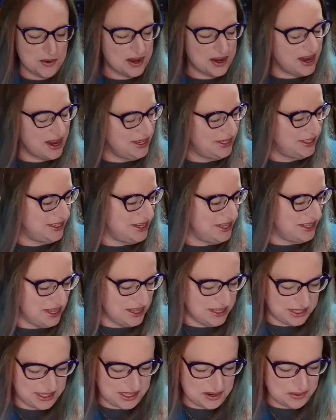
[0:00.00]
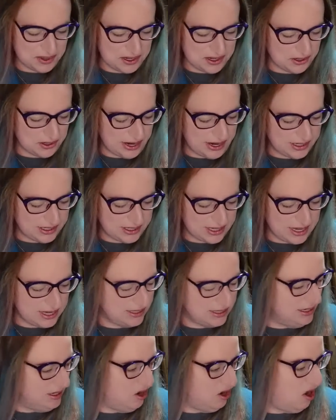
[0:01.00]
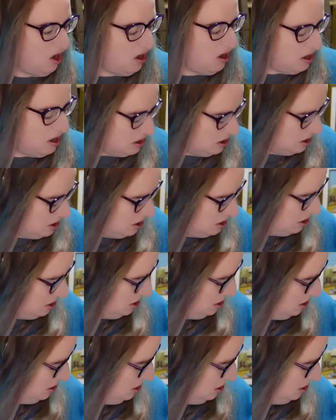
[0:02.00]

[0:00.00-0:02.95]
know what I see. Let's see what Greg says and calls.